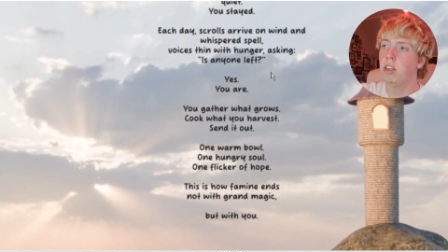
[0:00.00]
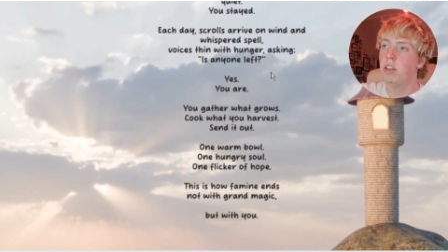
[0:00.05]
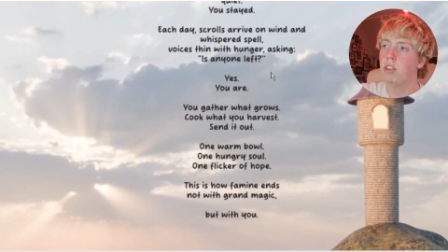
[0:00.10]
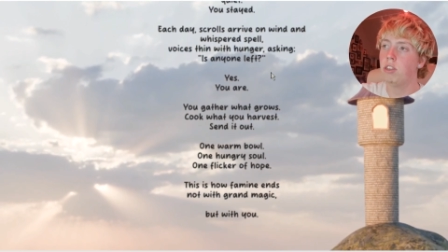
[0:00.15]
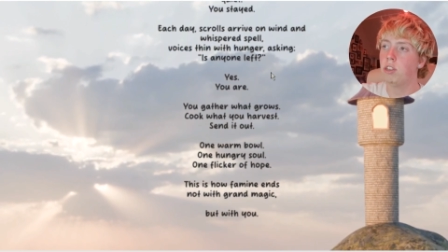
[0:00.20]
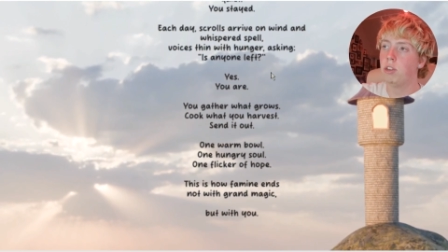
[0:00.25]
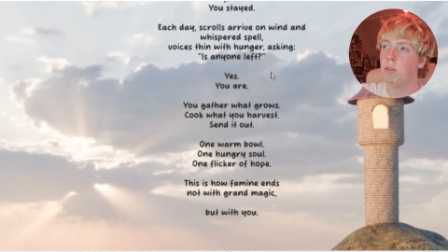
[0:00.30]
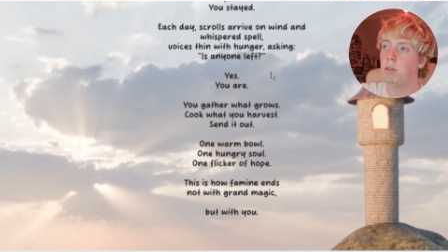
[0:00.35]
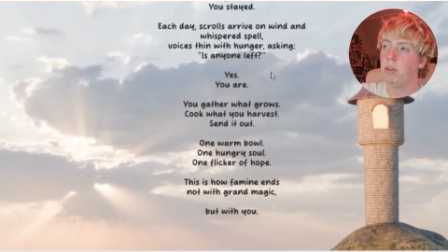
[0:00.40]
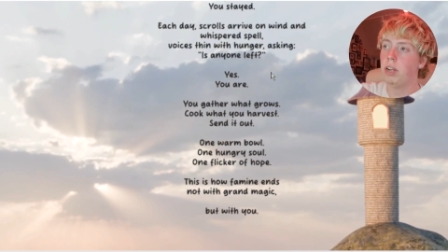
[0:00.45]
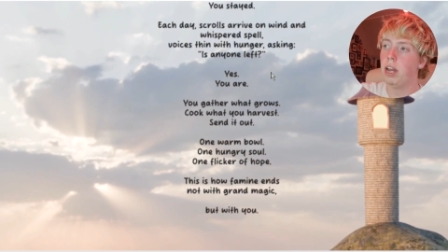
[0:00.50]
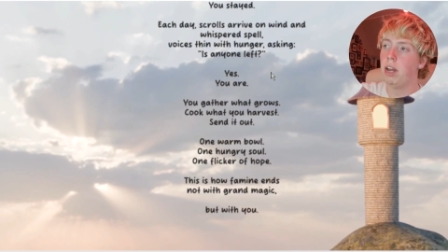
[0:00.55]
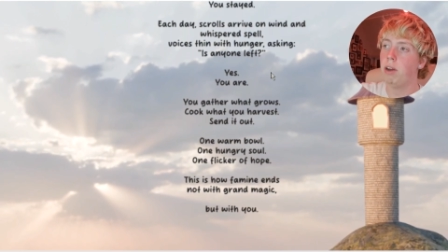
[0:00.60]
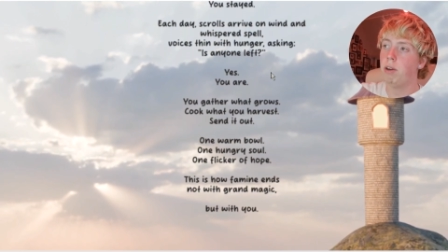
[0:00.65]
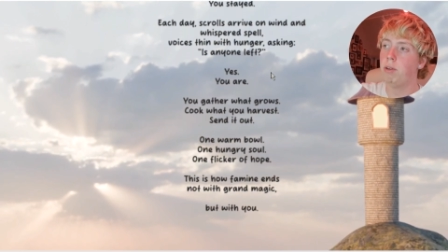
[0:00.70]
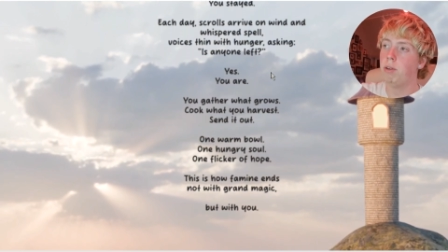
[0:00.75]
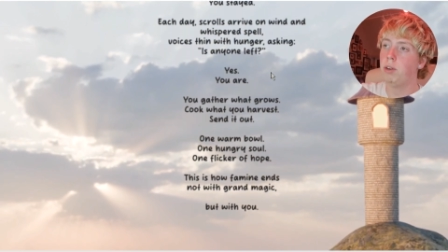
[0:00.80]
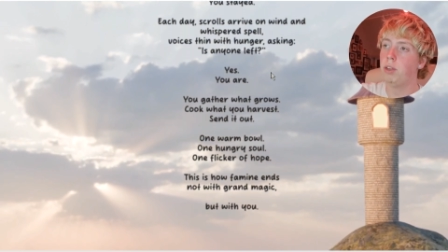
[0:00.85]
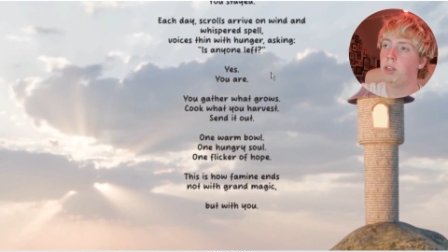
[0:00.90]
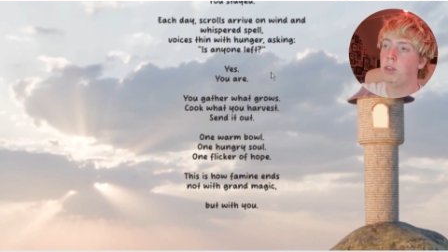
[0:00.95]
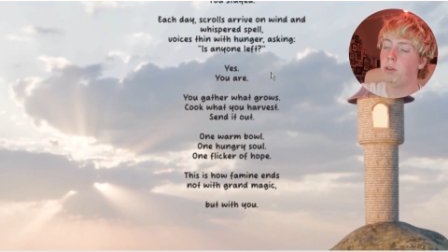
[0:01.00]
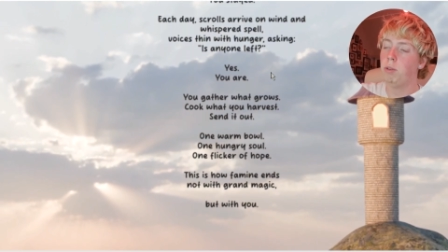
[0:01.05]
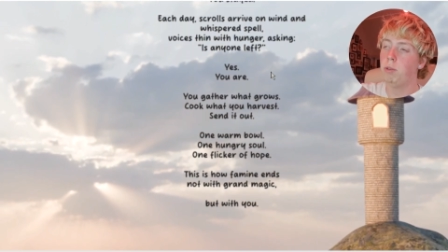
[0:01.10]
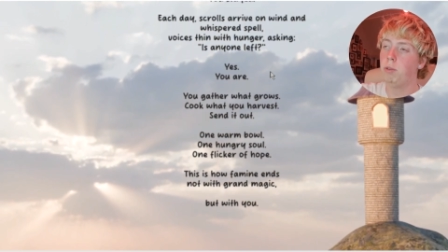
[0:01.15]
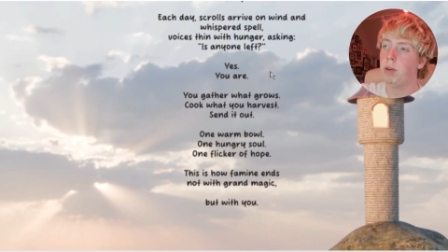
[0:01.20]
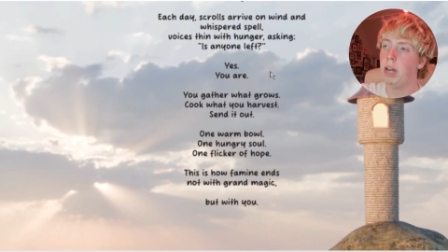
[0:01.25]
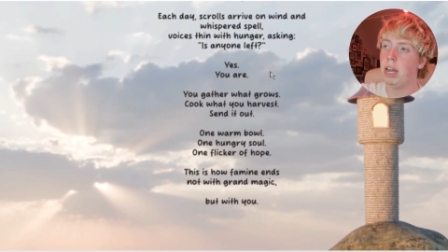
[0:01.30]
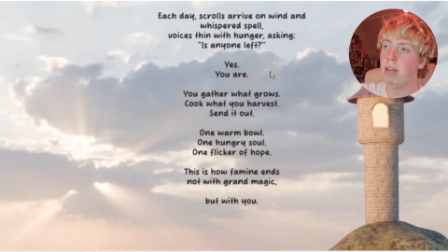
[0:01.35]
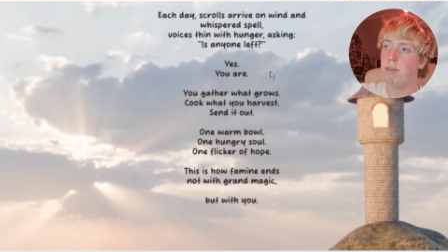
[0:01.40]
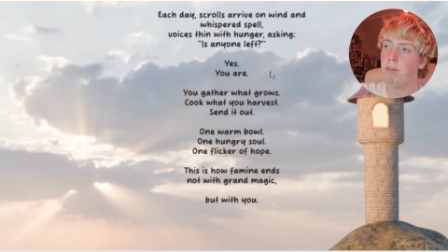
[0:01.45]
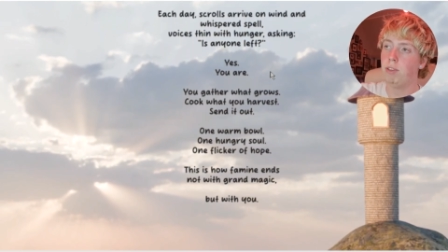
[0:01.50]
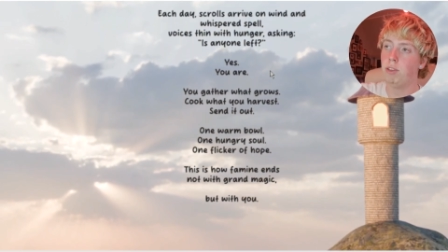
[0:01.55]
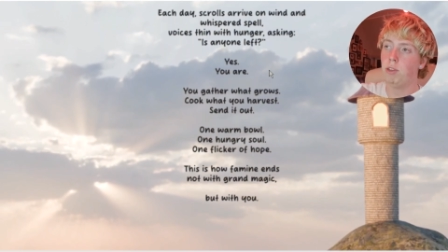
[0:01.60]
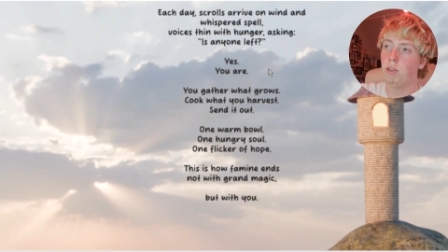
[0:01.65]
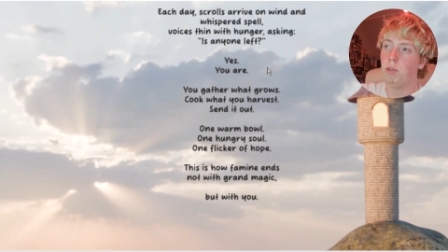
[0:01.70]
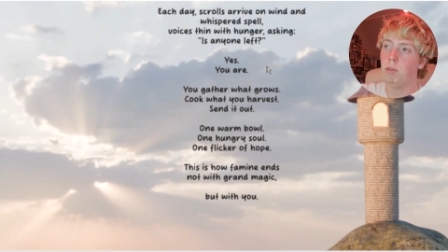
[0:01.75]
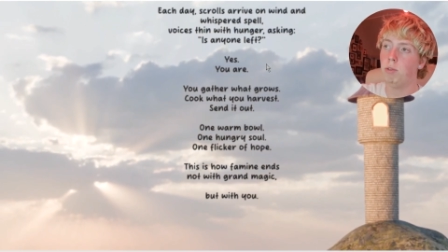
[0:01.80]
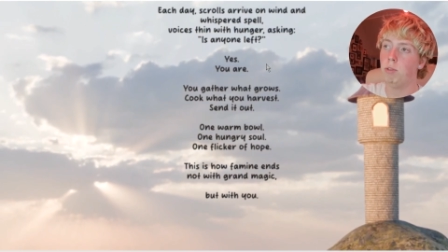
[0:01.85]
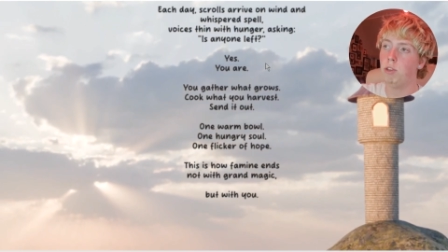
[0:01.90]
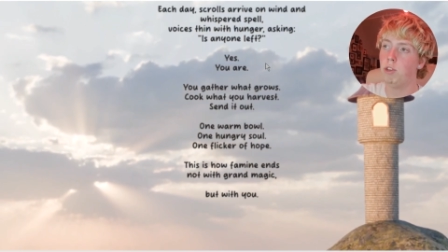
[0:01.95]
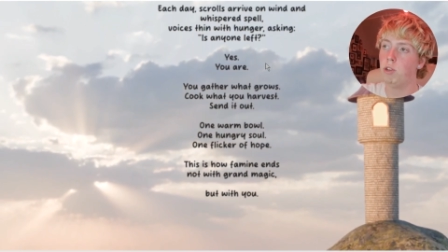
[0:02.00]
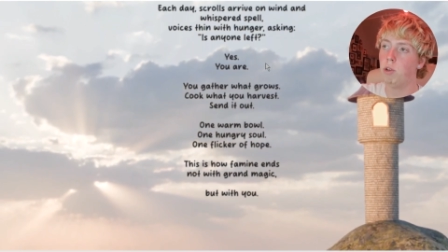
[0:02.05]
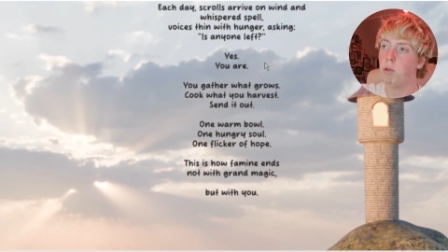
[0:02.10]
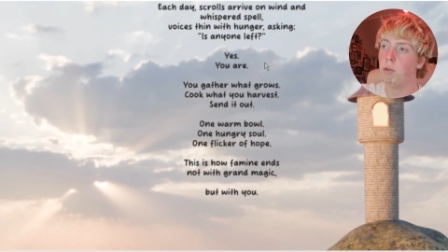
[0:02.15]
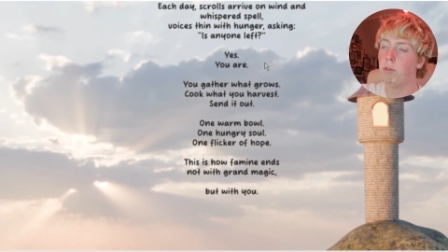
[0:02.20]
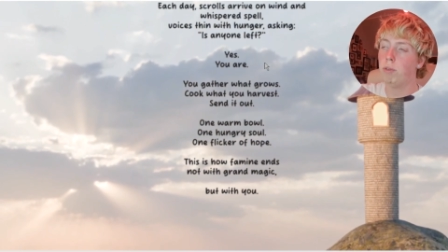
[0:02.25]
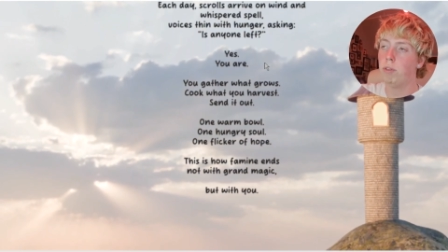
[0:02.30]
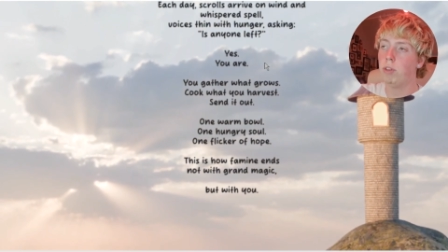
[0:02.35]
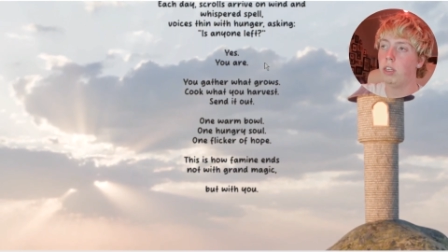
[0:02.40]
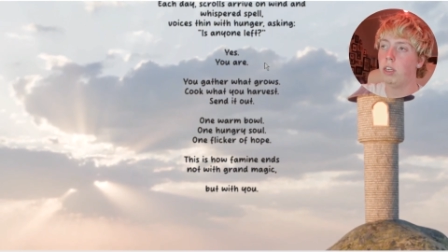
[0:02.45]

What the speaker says: So now you have to solve